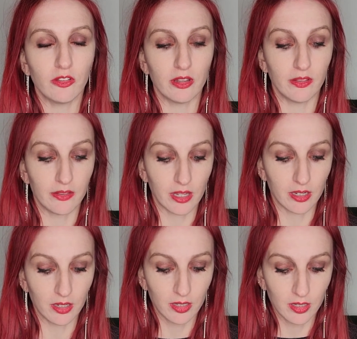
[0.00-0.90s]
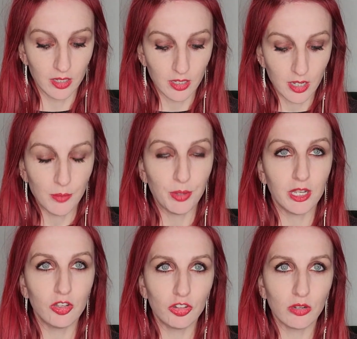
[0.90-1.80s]
since then. But
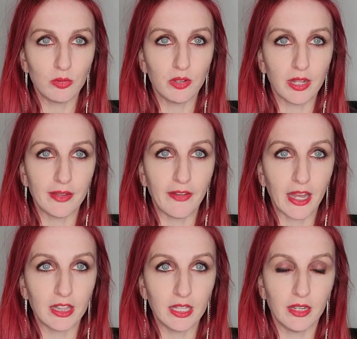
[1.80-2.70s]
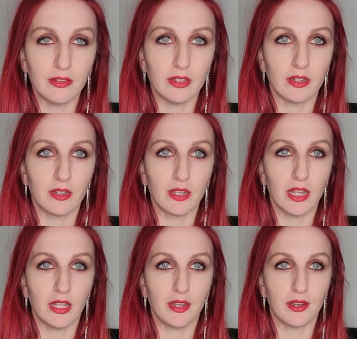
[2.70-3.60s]
in general, I've had the idea,
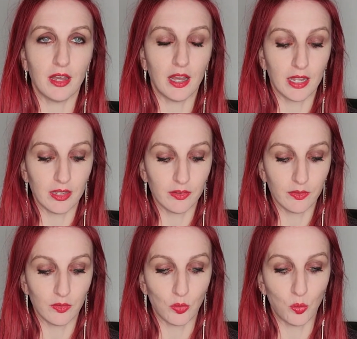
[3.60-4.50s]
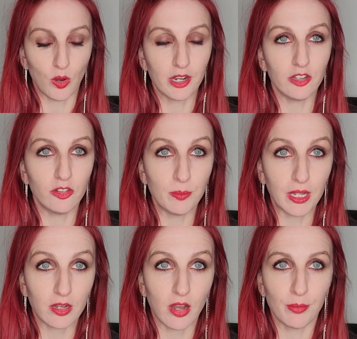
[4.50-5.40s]
and I wanted to
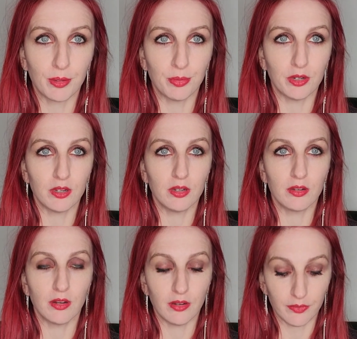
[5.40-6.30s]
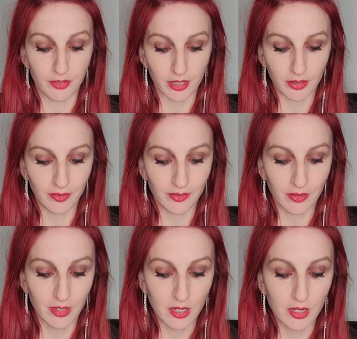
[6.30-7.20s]
make a comic book of this
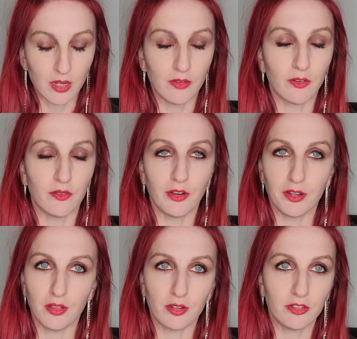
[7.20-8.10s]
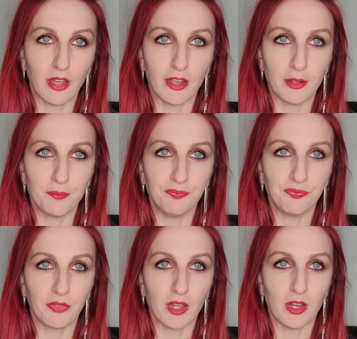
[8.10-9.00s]
for a very long time,
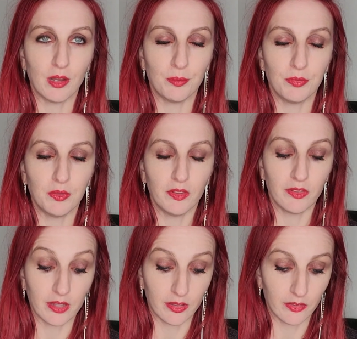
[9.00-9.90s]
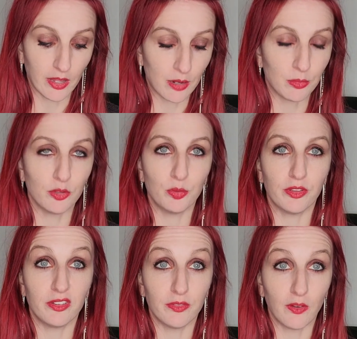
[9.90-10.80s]
since Emerald
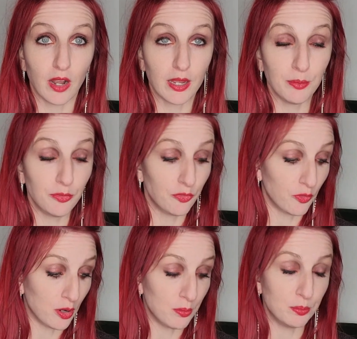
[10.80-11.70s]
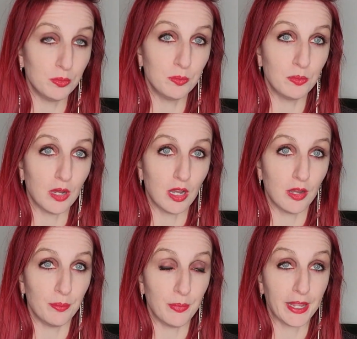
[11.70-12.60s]
was derived from
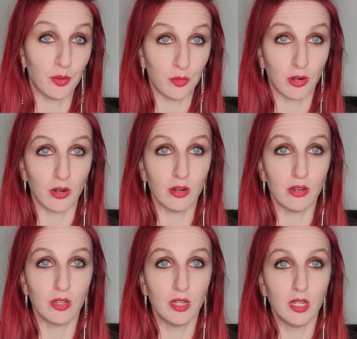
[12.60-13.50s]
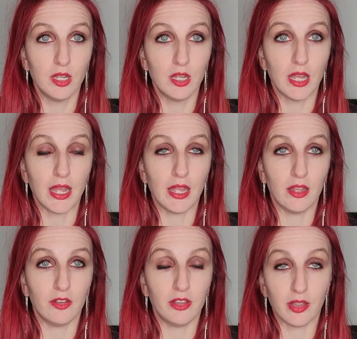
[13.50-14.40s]
my own art
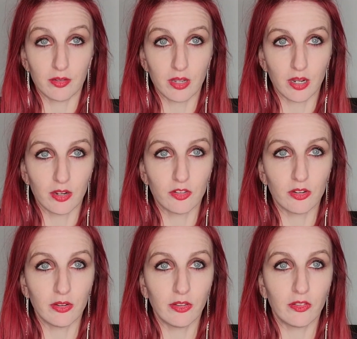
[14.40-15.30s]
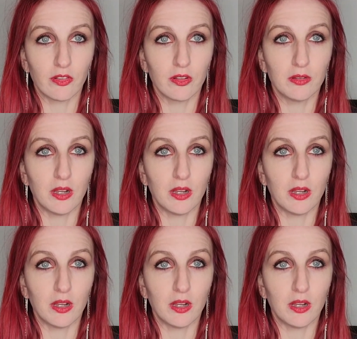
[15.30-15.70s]
and the other characters.